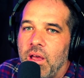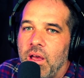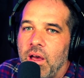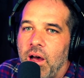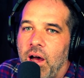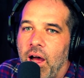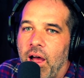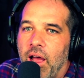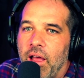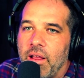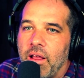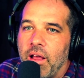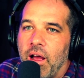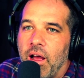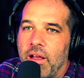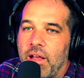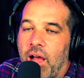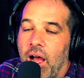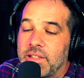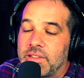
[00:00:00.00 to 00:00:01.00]

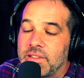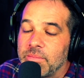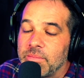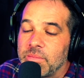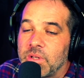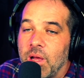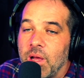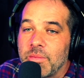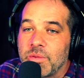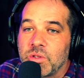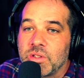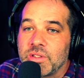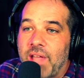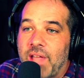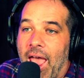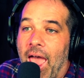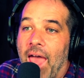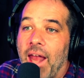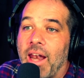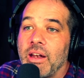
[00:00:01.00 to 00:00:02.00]
I sometimes just
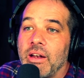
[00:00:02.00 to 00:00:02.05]
add it